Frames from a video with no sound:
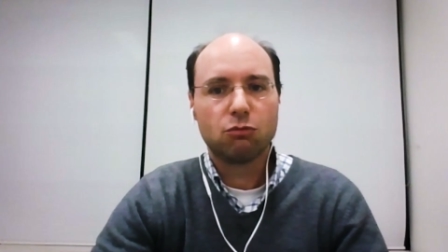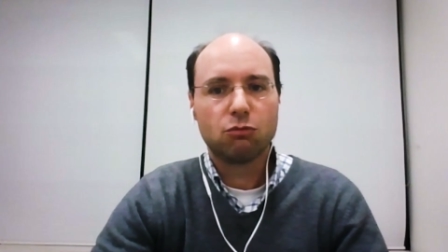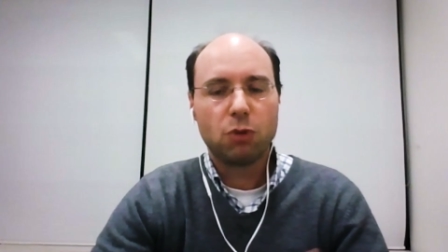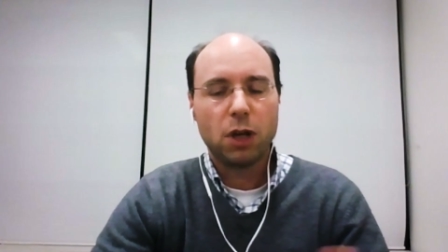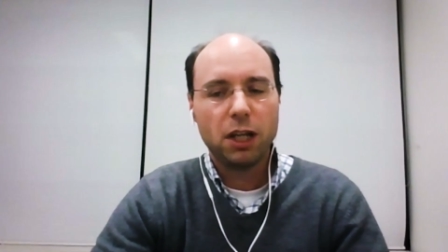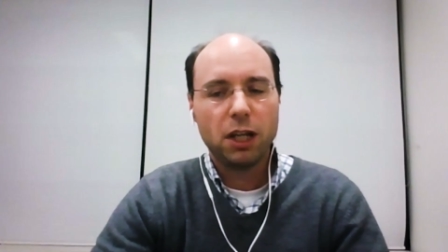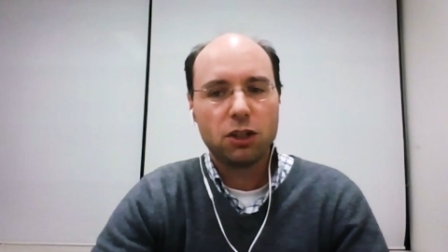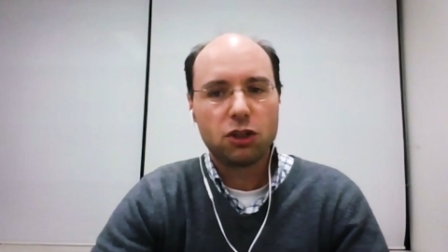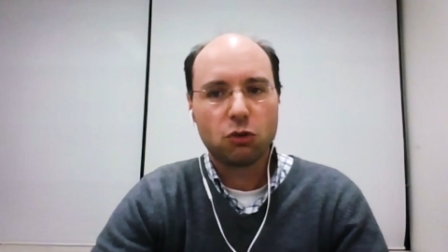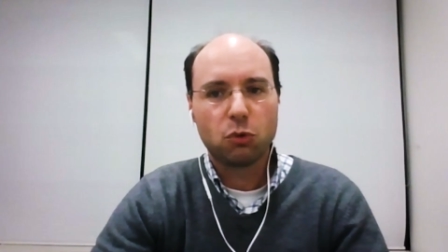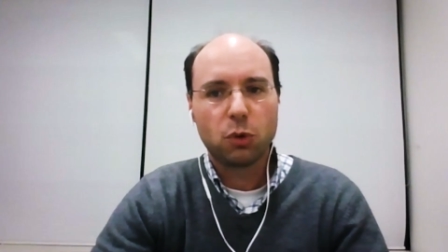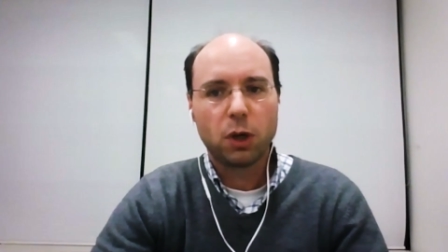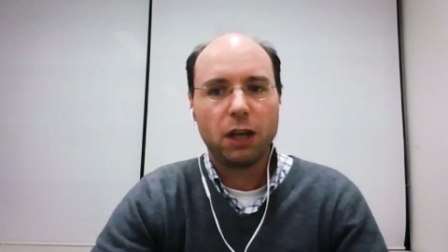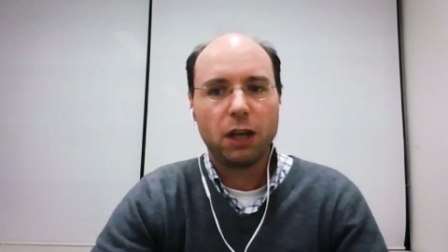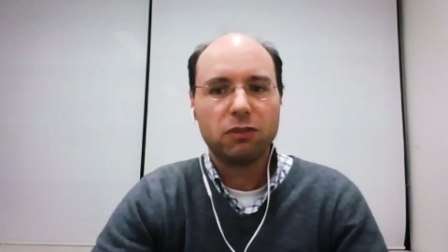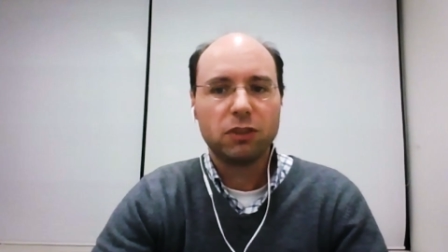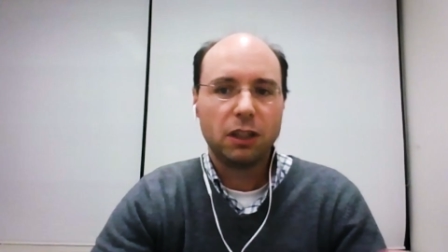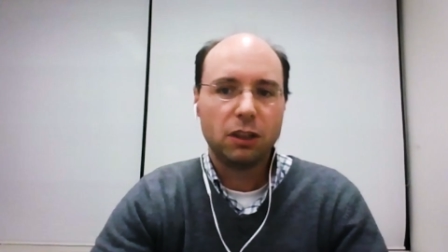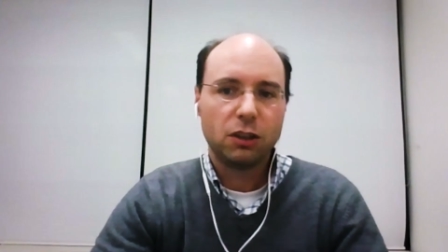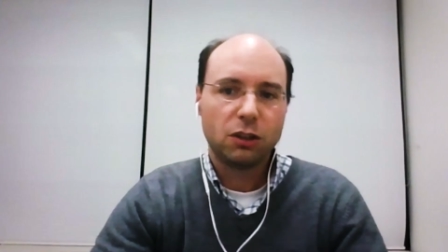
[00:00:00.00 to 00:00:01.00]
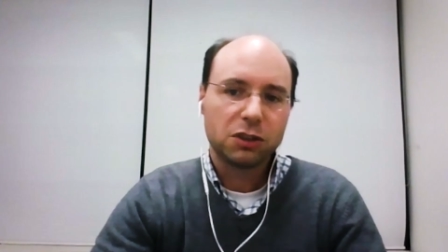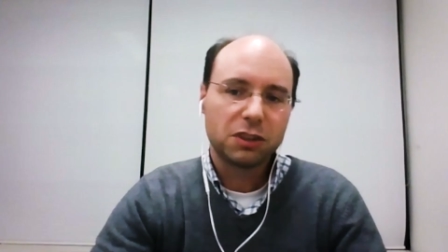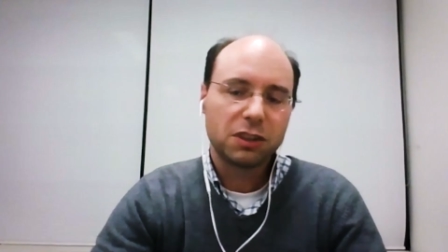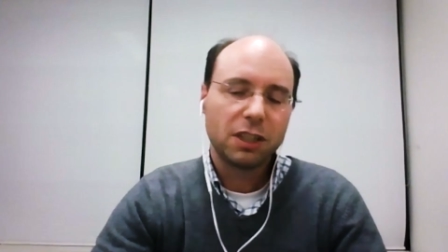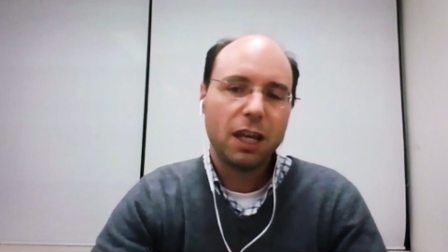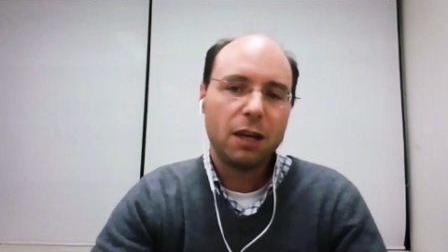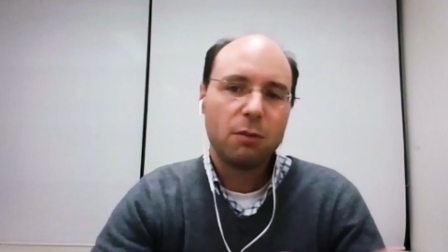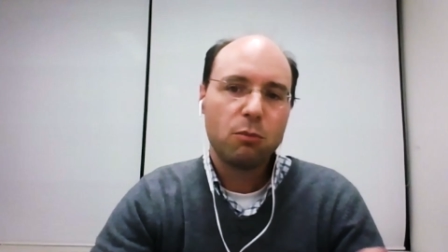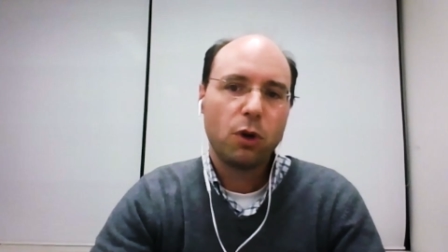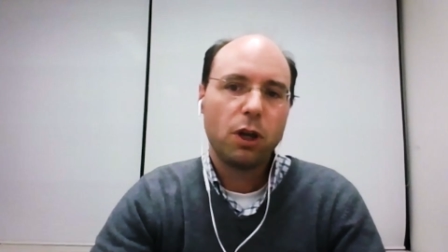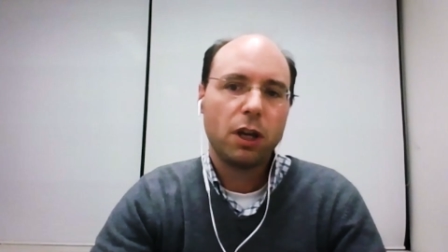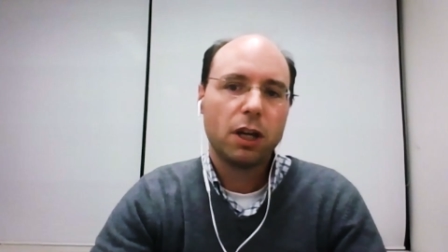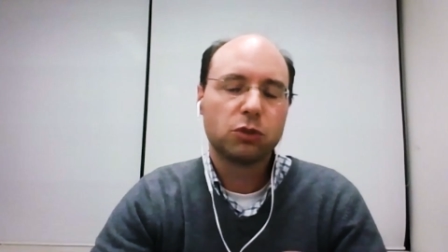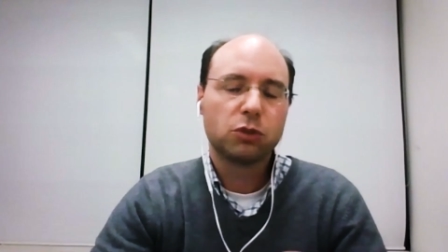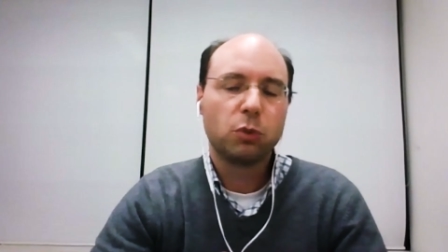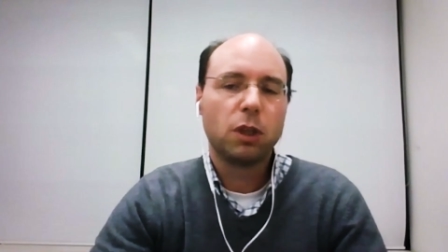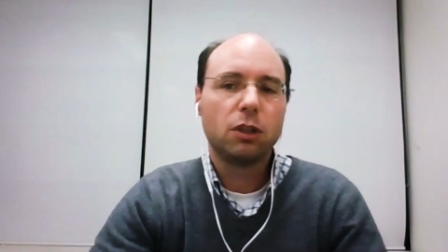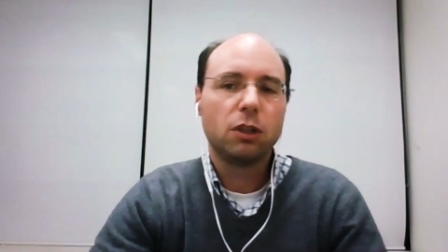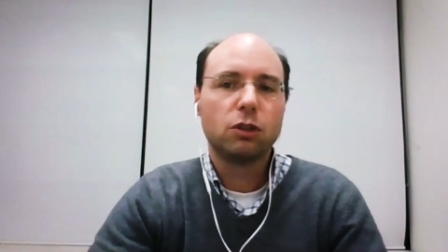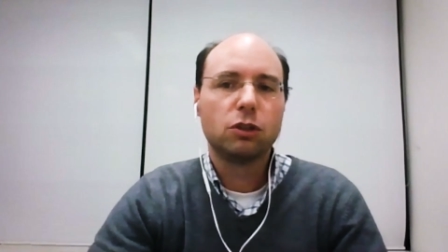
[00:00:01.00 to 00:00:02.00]
radio waves in the same way as
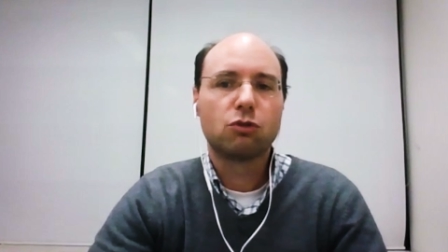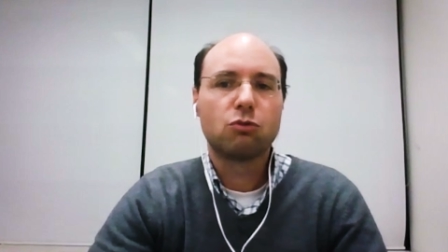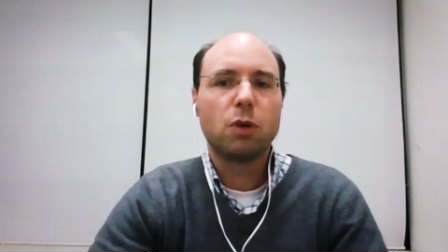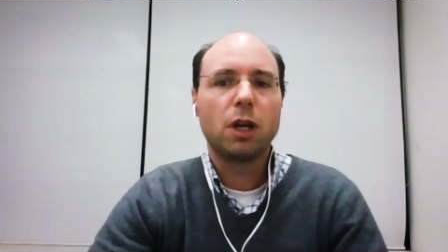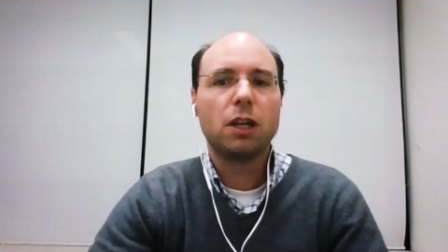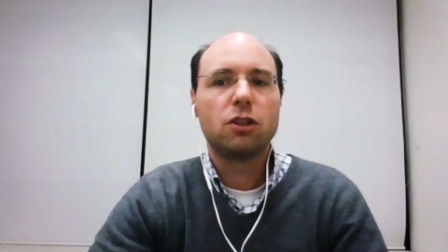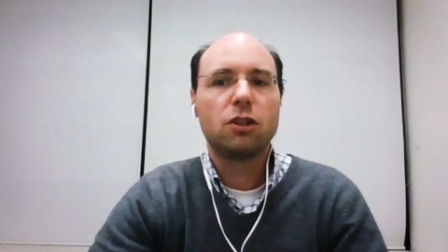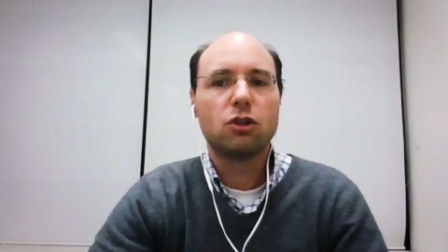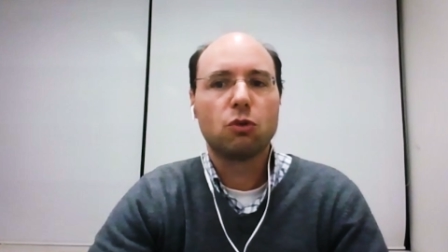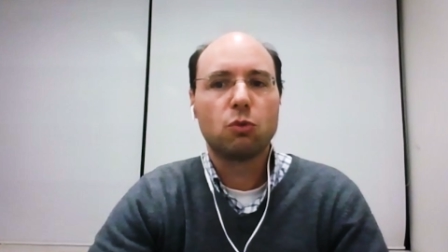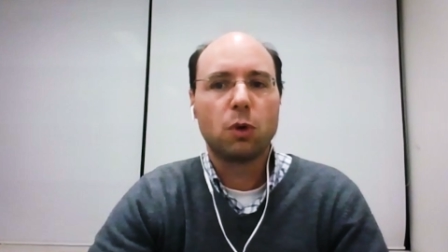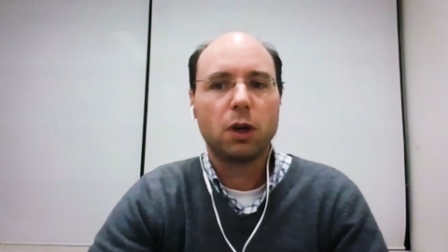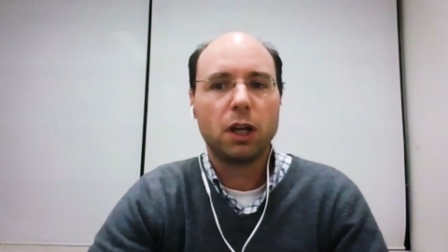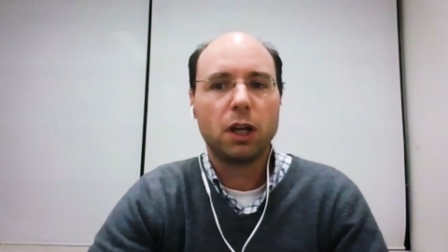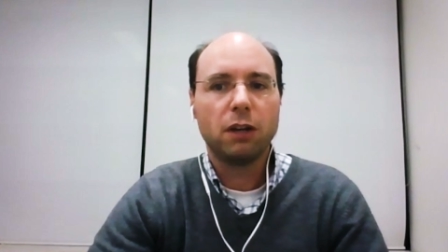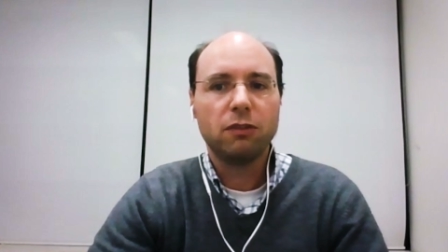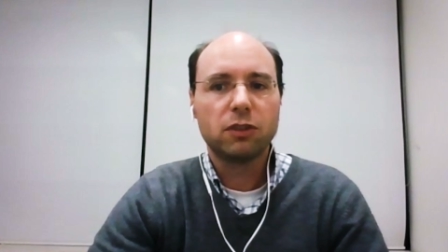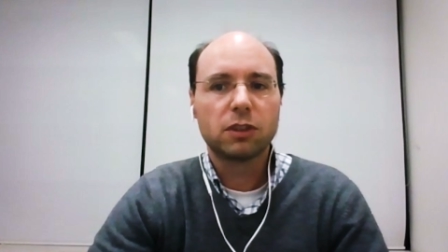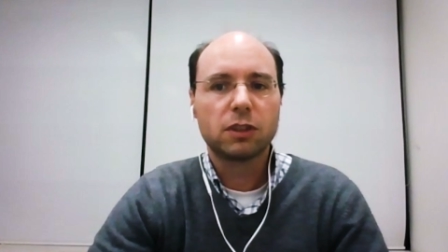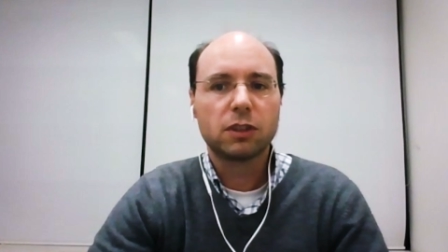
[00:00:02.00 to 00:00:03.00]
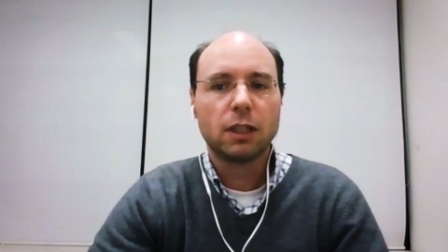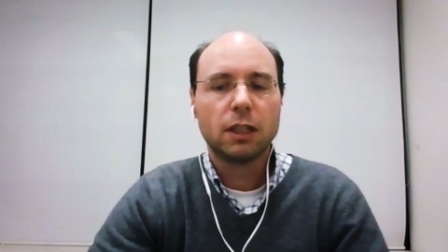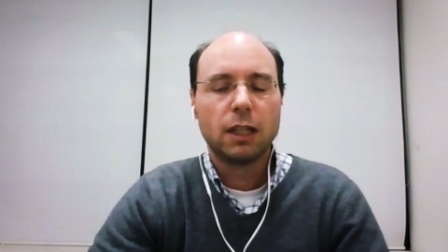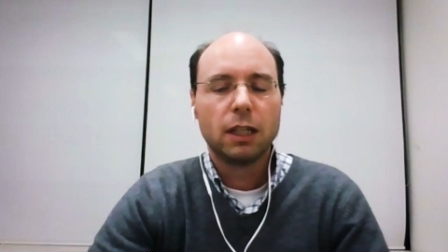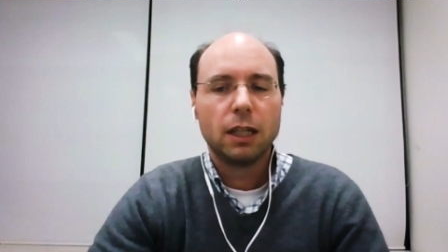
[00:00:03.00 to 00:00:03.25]
we use radio waves